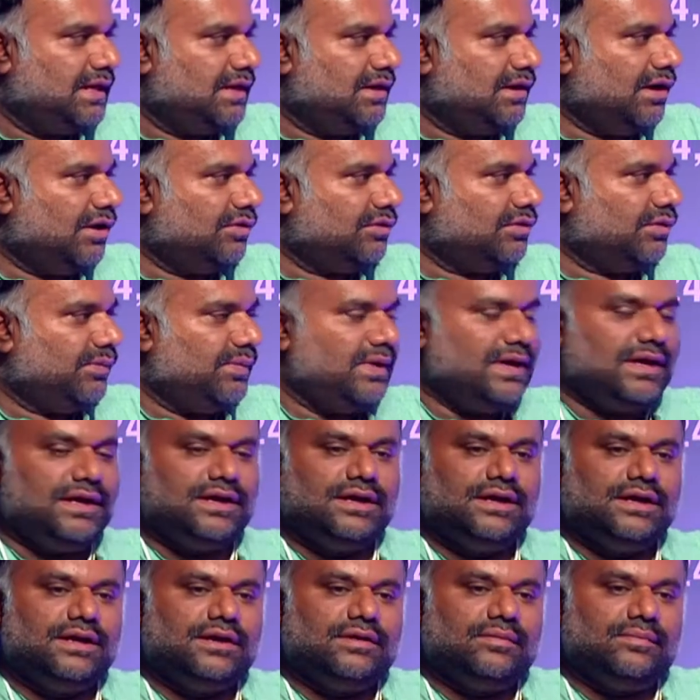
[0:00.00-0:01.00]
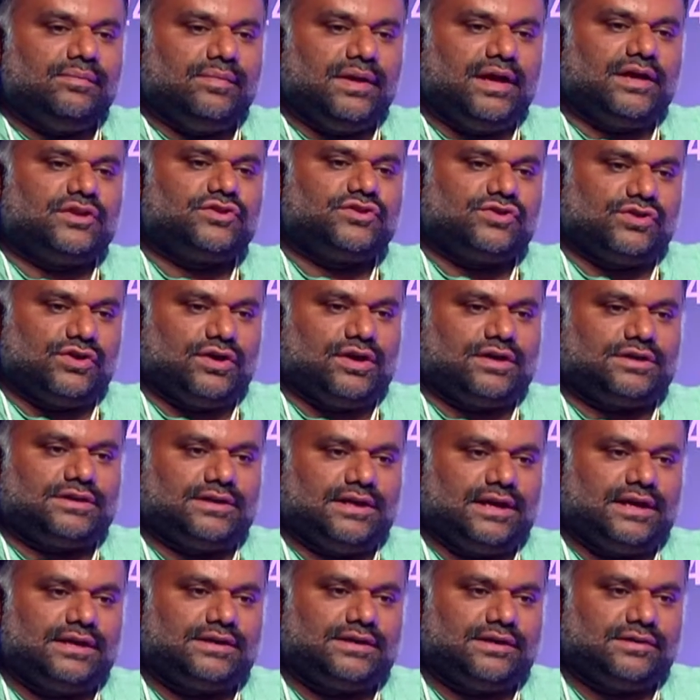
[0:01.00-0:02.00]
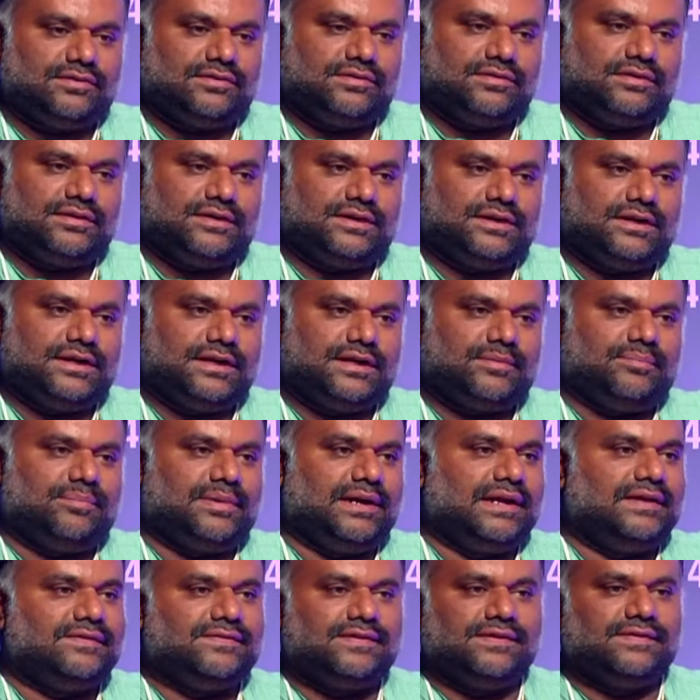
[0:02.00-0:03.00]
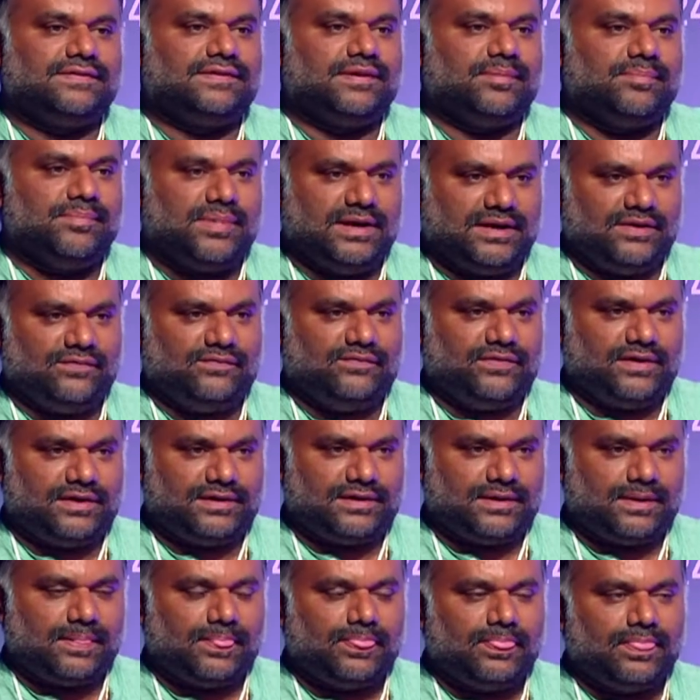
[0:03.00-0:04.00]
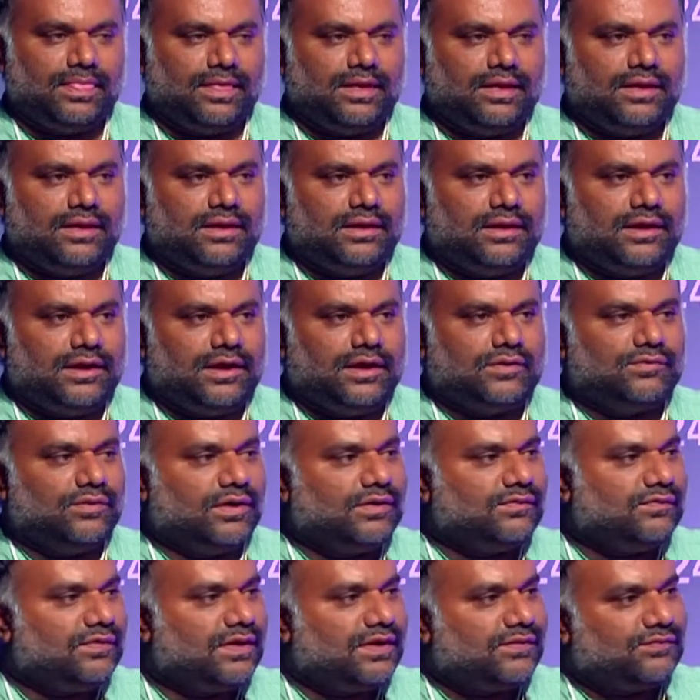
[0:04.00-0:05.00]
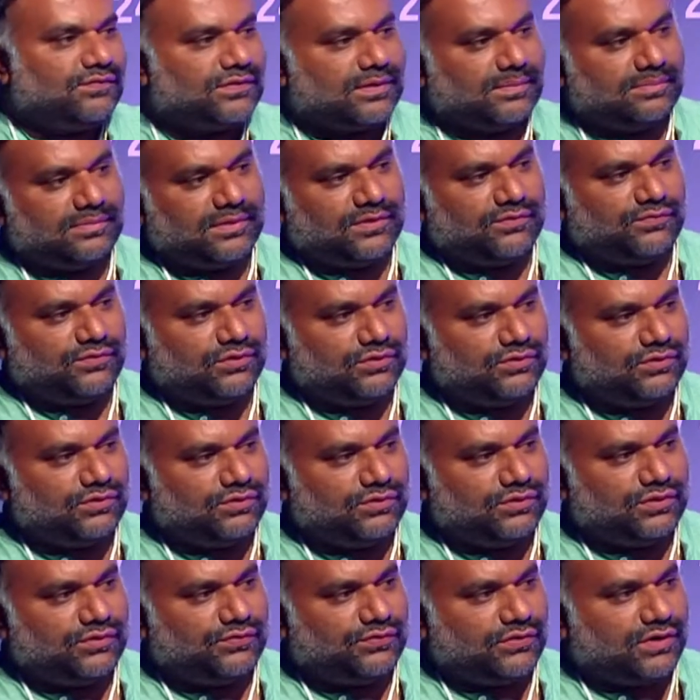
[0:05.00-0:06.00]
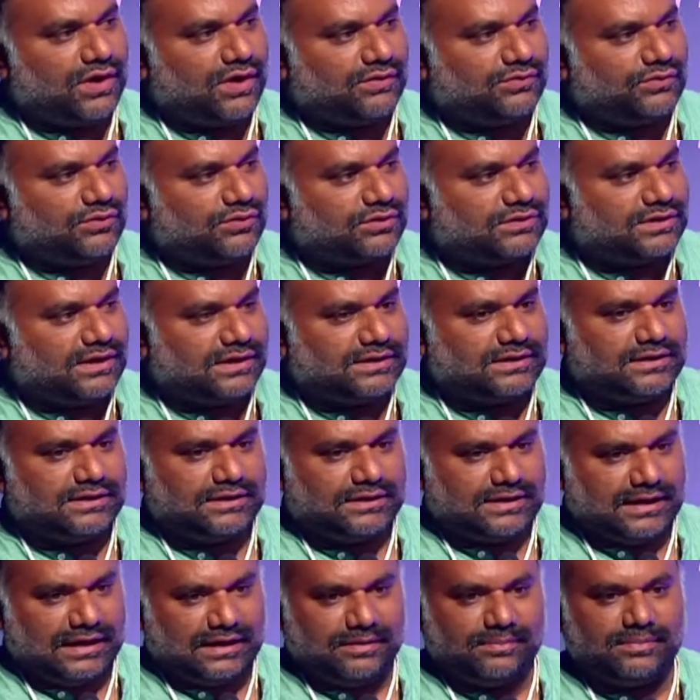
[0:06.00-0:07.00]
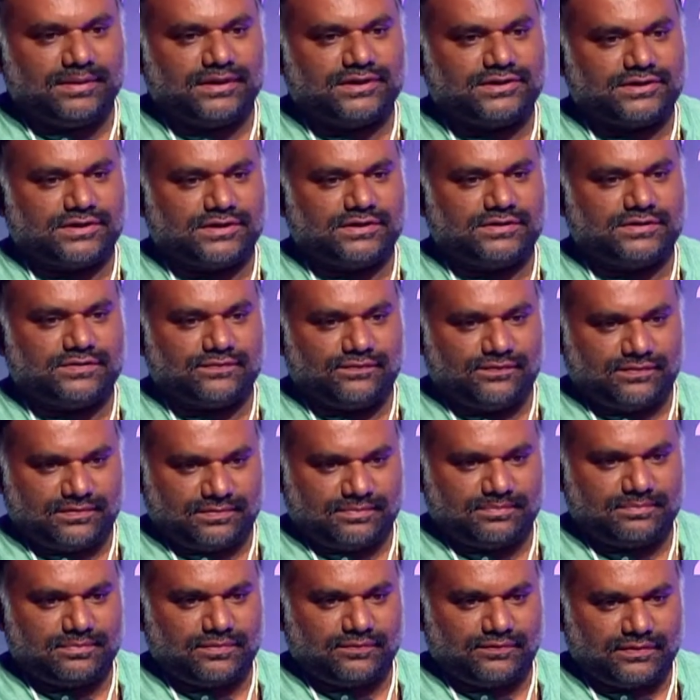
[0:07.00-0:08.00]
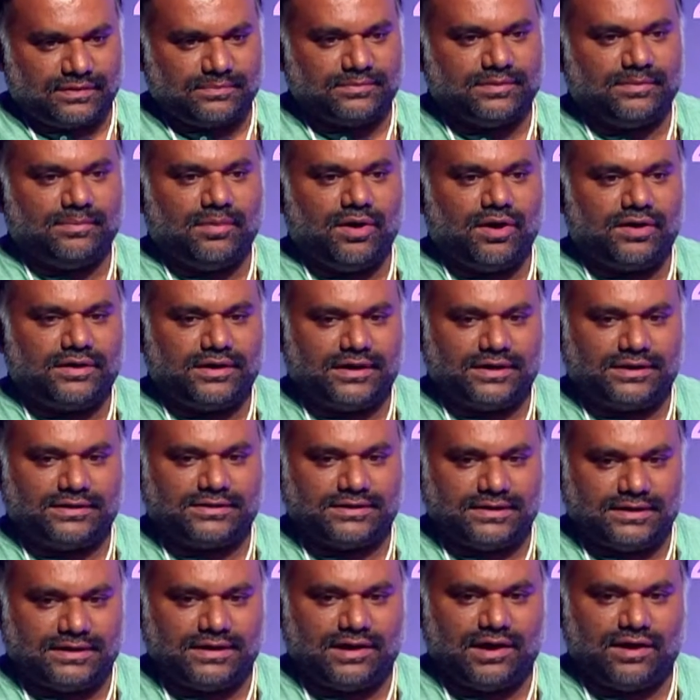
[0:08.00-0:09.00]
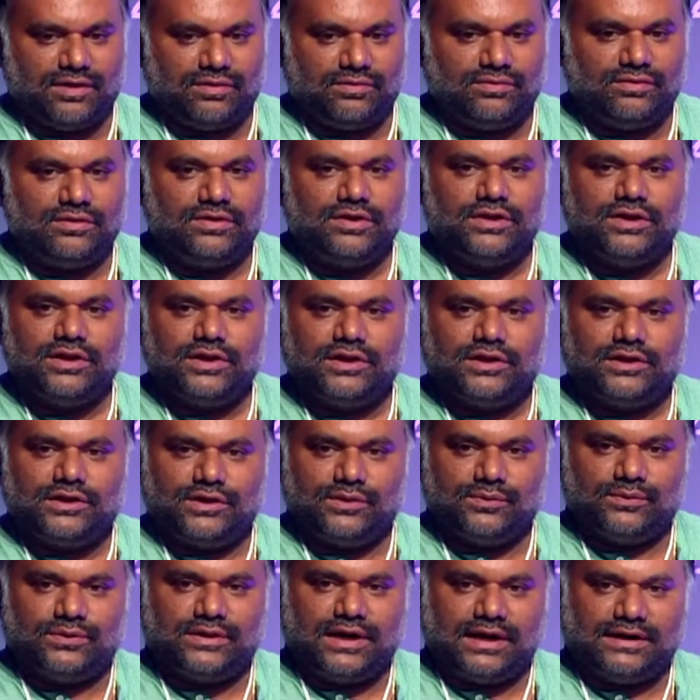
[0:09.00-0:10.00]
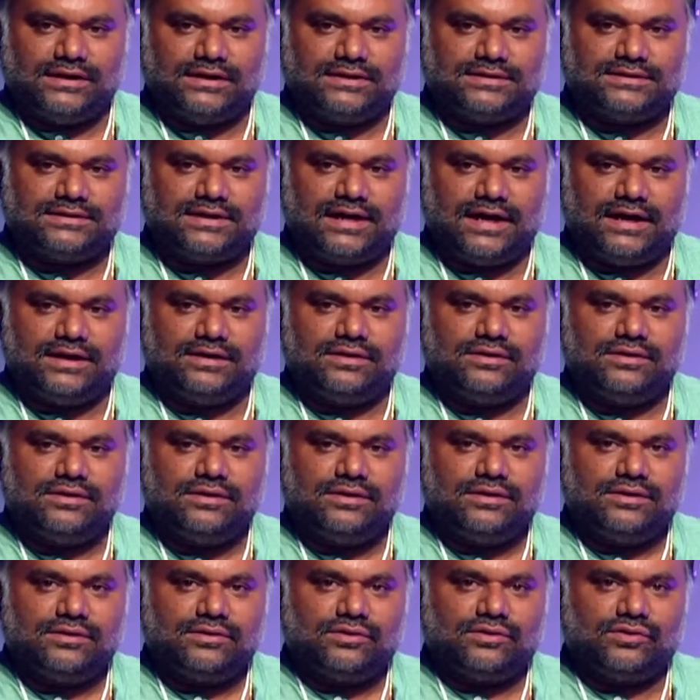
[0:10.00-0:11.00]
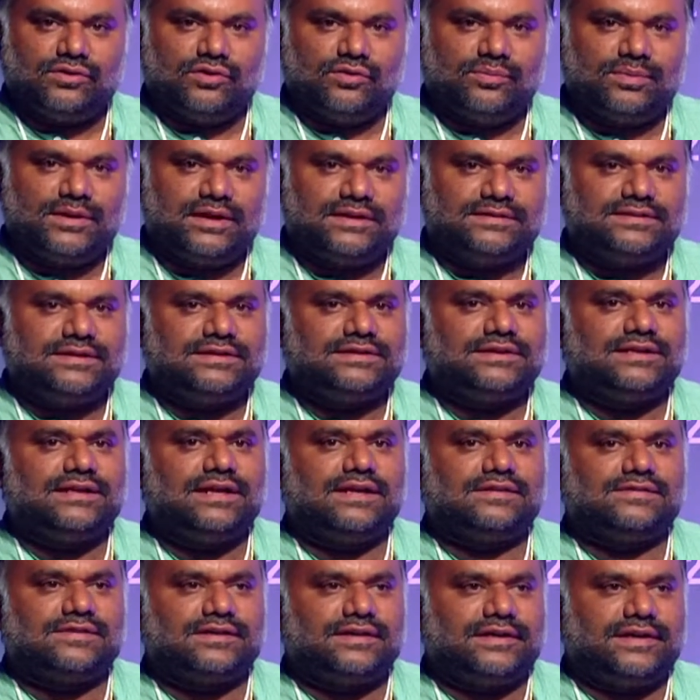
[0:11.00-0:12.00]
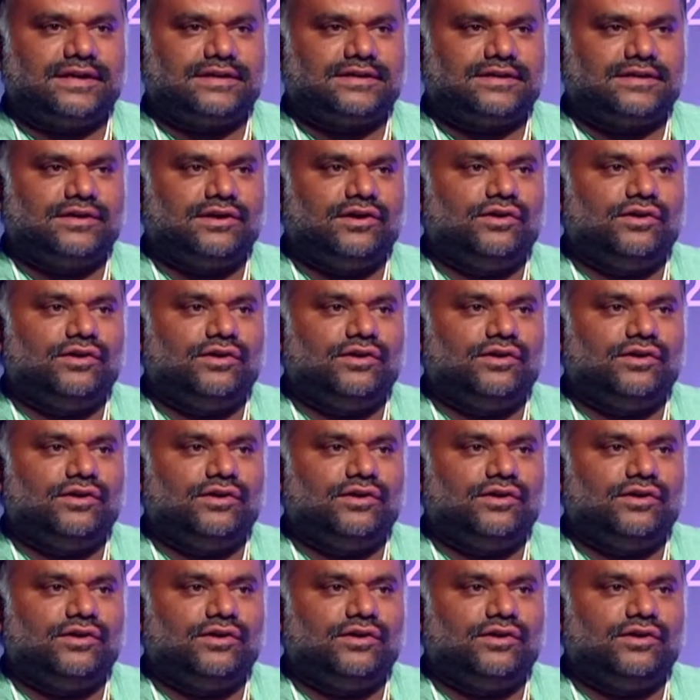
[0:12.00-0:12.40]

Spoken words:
How do we make sure that, you know, it brings in some benefit? In one way, if you have looked at the deliberations from the morning till now, you would understand globalization has created